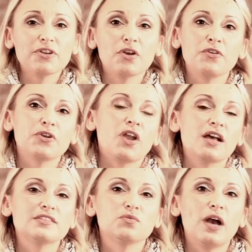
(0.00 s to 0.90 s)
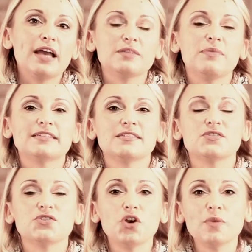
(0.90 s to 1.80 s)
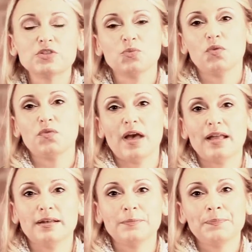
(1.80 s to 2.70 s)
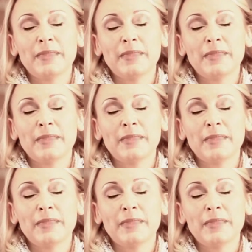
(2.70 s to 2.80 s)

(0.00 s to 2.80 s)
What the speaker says: it over a glass of wine. It makes it so much more fun.